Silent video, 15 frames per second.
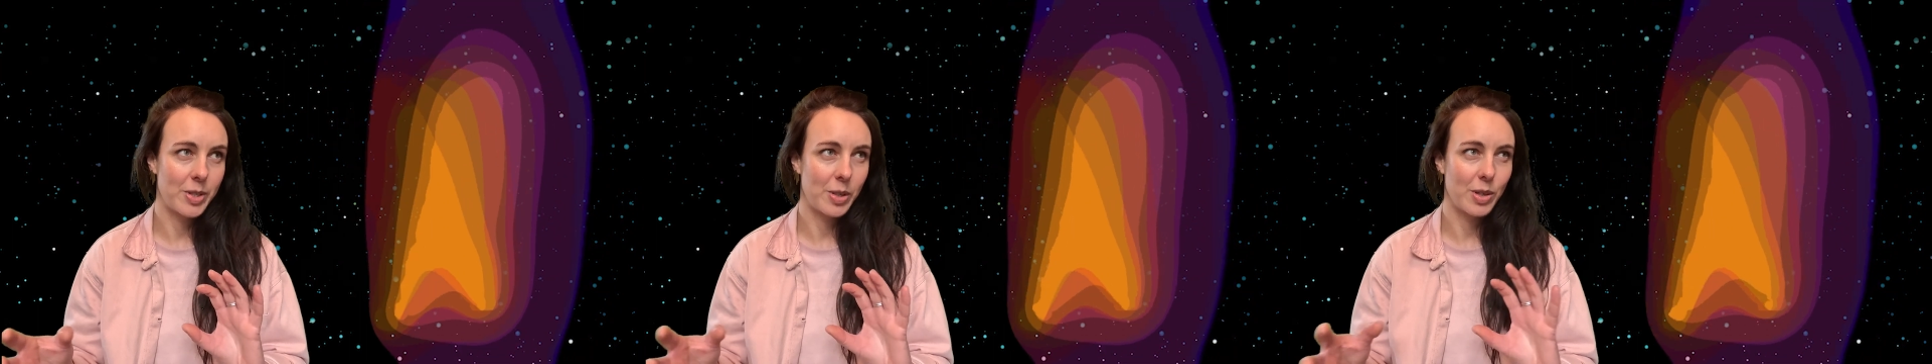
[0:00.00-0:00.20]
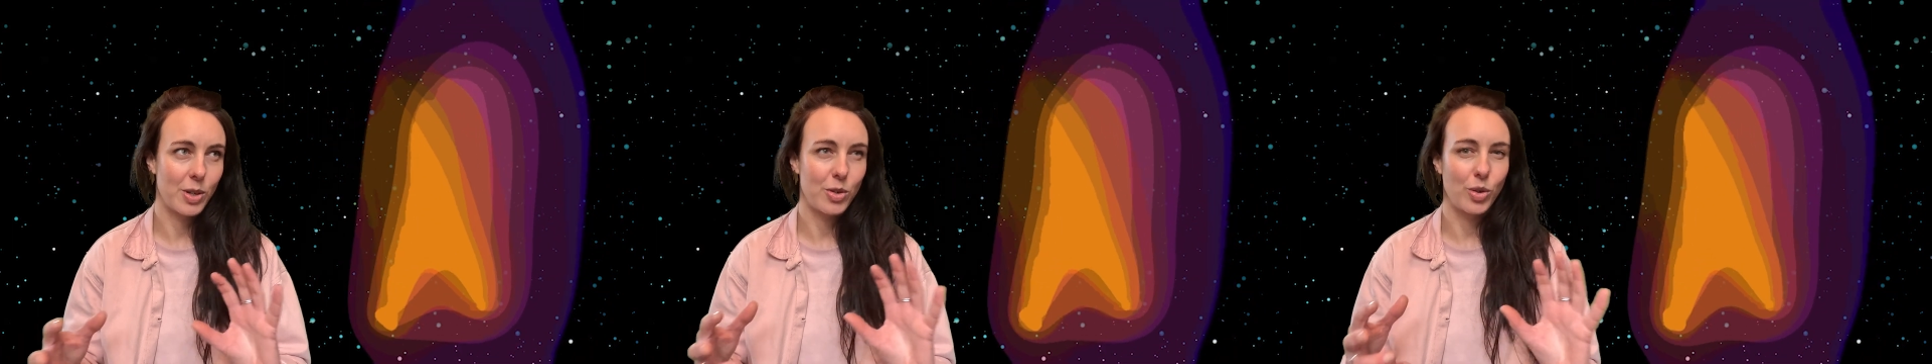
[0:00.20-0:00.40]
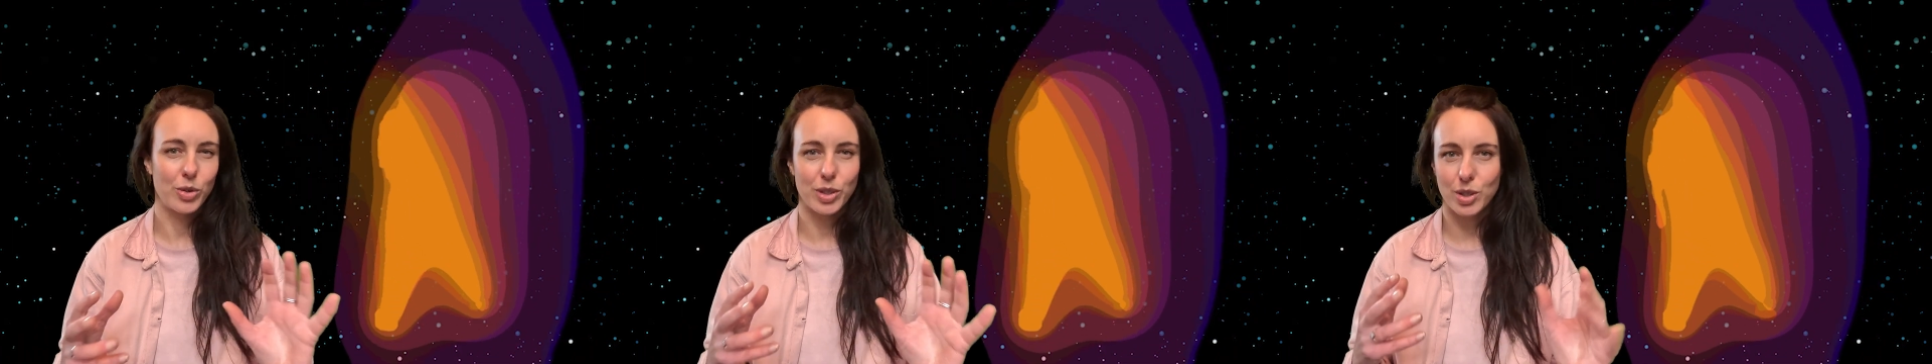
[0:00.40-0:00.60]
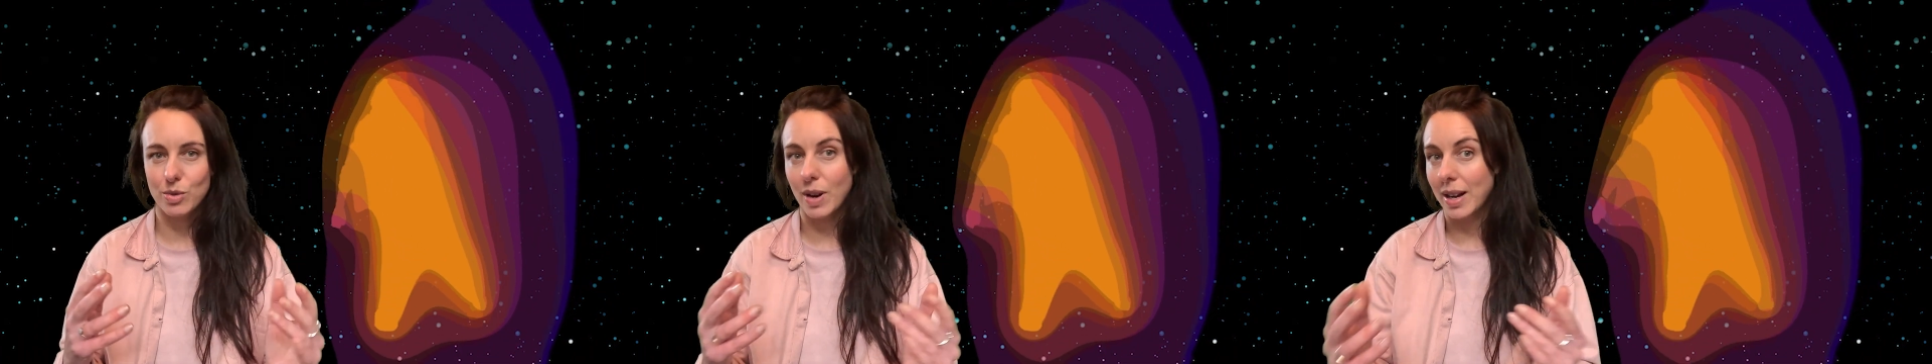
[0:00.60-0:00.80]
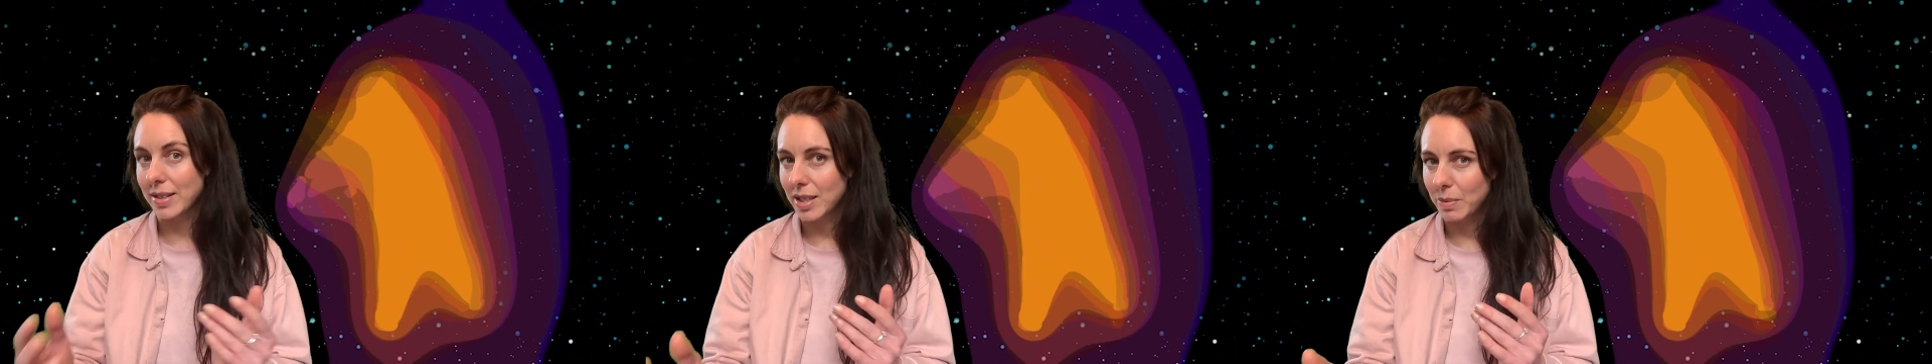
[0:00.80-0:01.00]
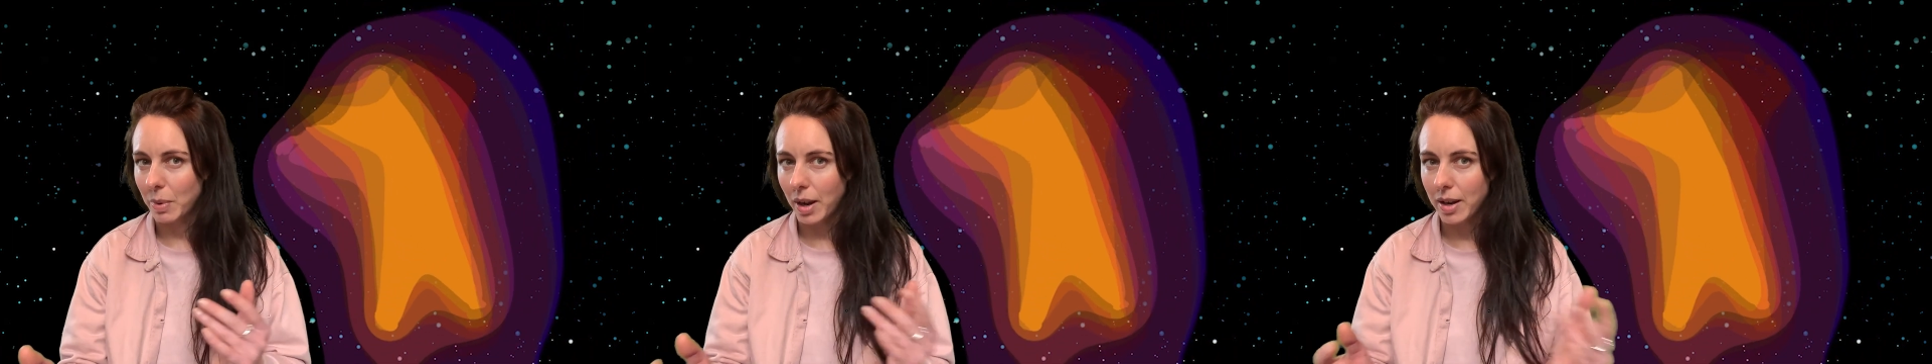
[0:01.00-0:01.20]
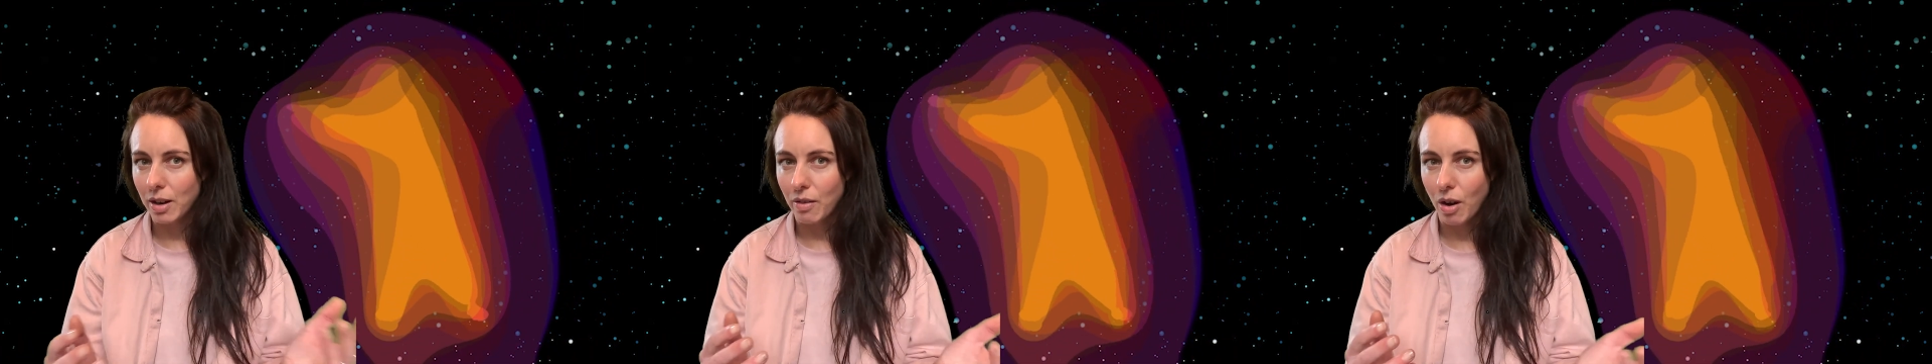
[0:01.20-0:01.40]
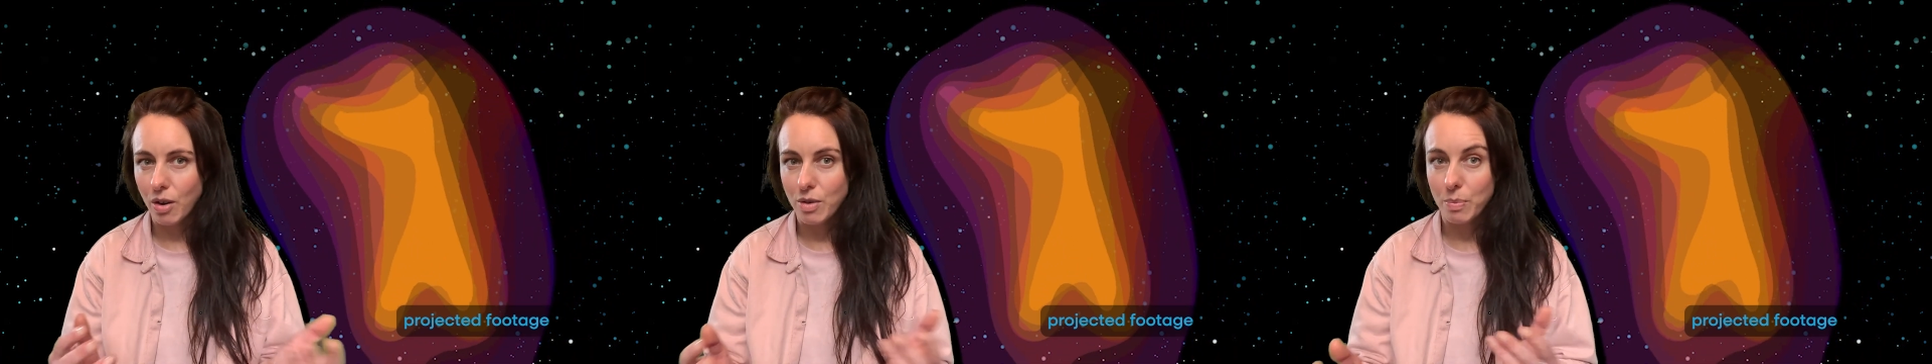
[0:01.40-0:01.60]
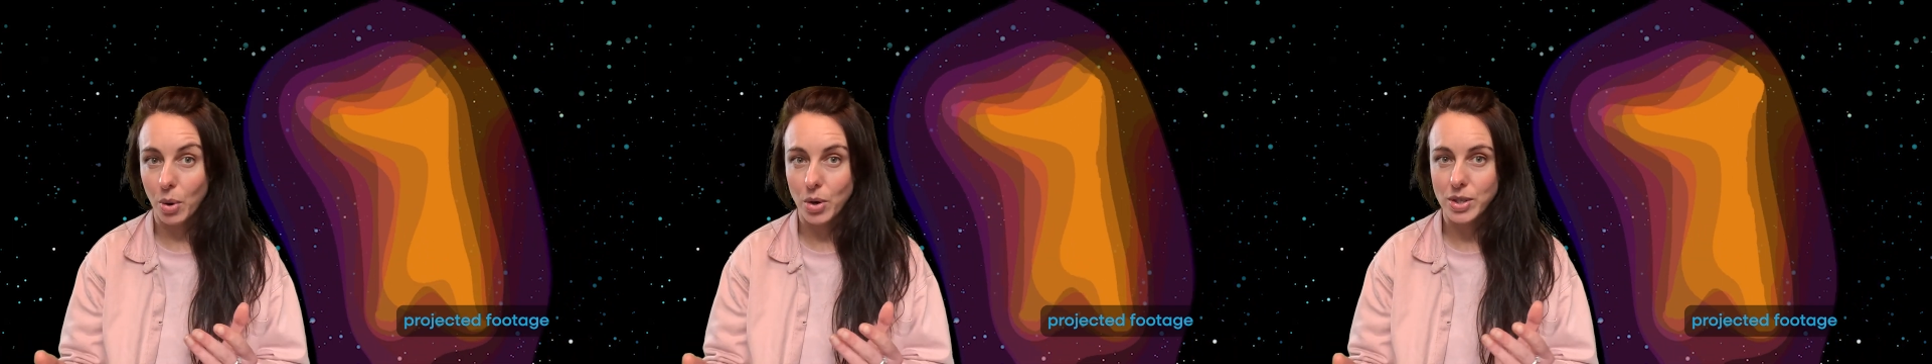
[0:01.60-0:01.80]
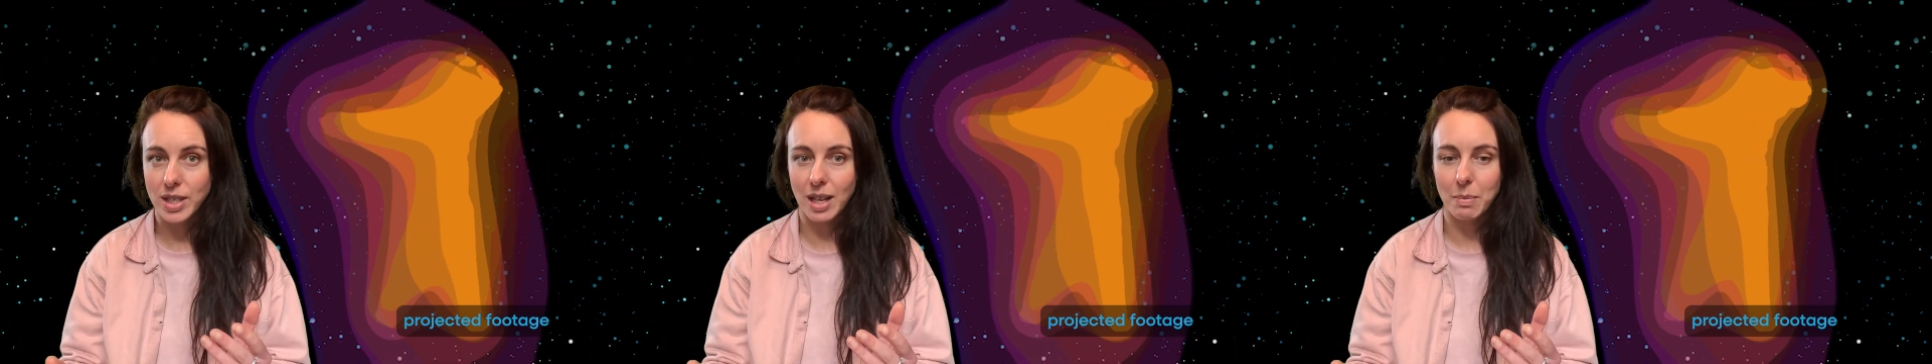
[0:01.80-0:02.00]
so that you're not distracted by your own
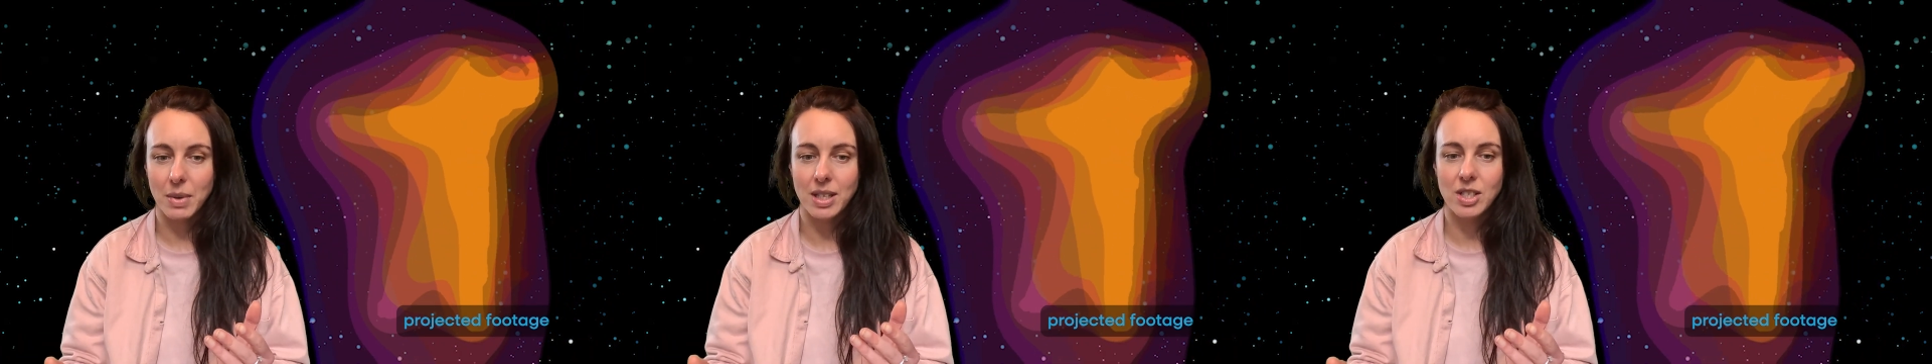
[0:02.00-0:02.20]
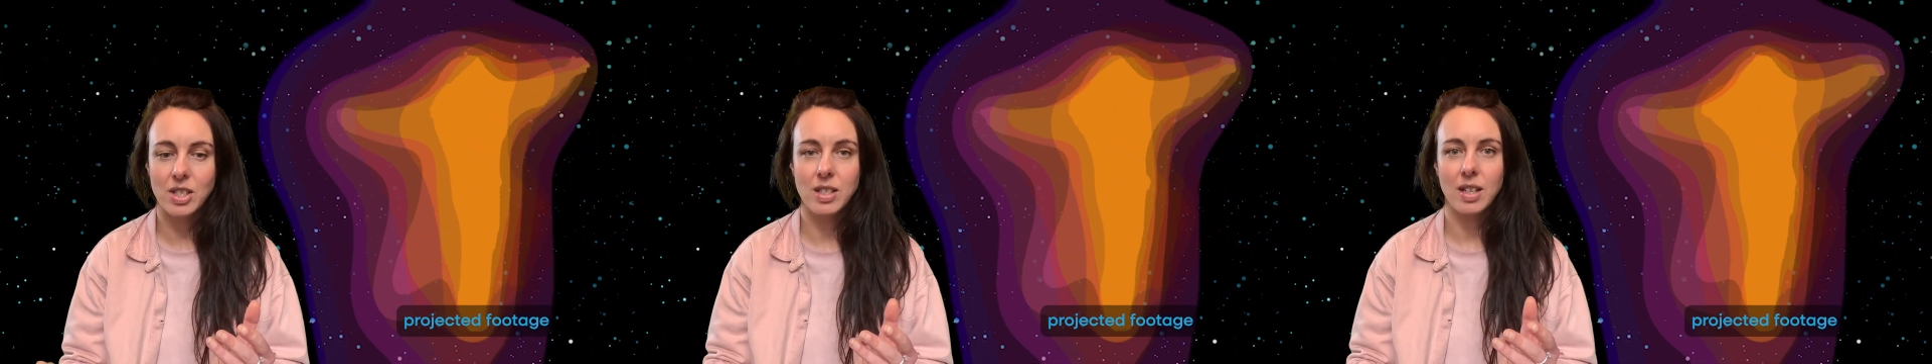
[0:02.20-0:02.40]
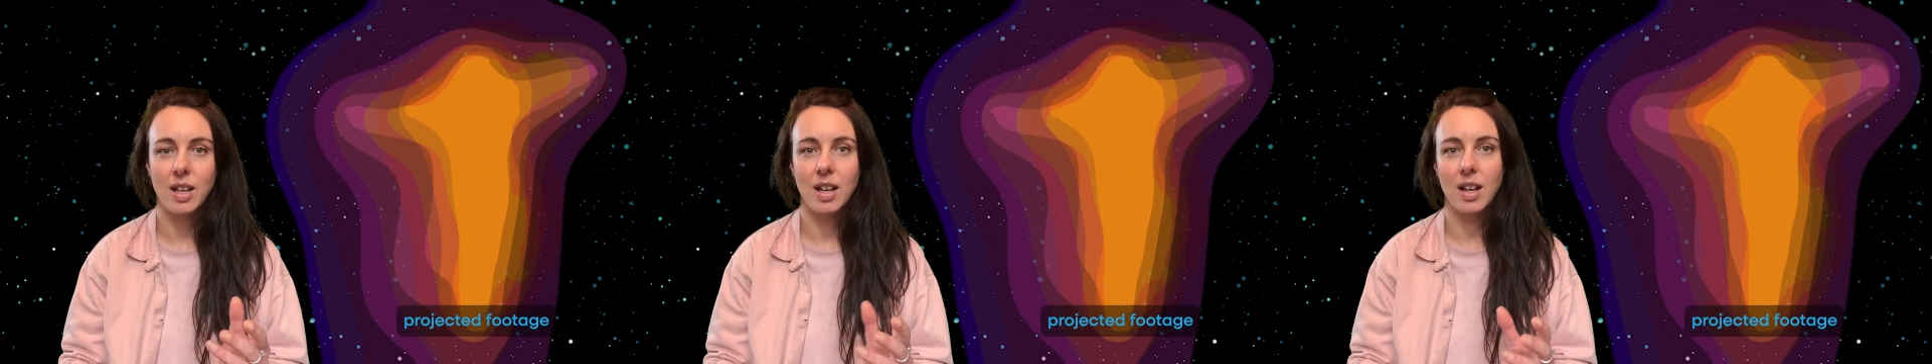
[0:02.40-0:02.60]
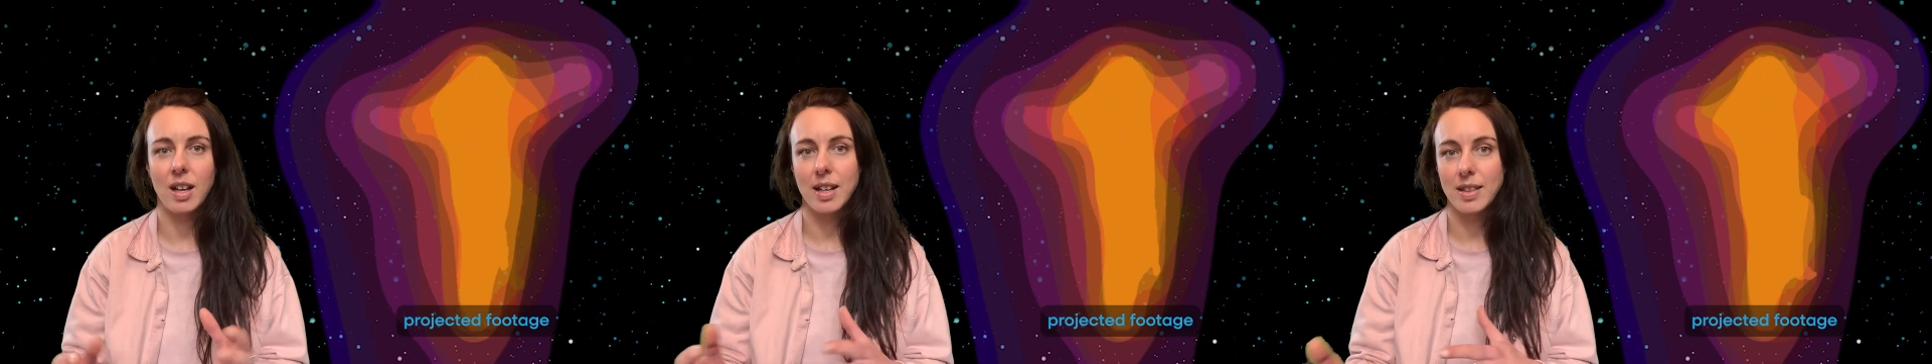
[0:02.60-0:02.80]
body image uh,